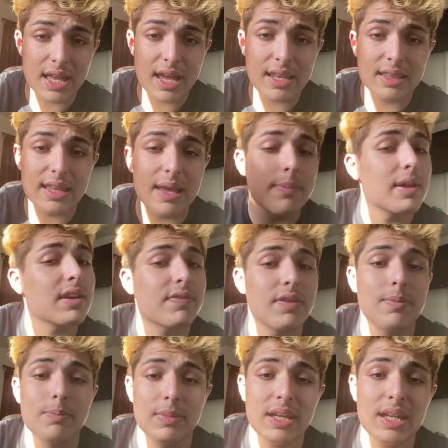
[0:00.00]
that they
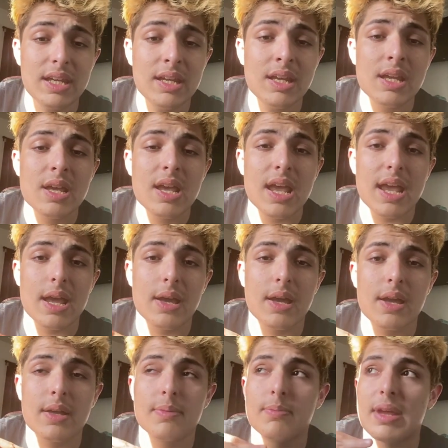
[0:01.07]
benefit me
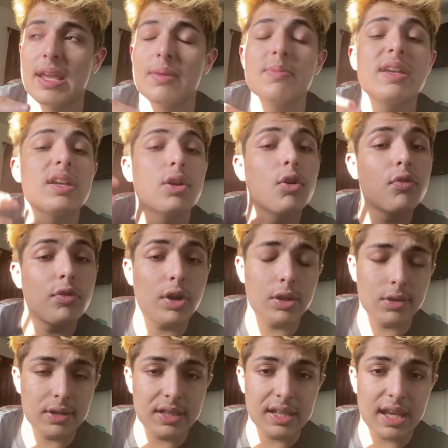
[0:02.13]
and make me go
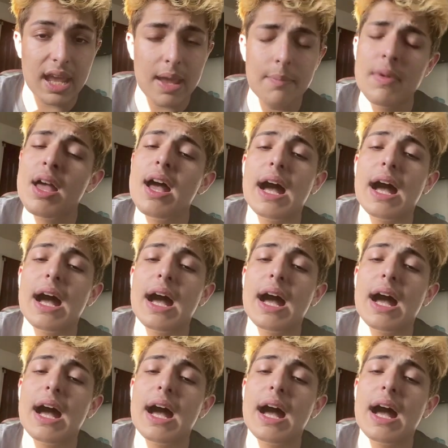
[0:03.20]
farther in the game.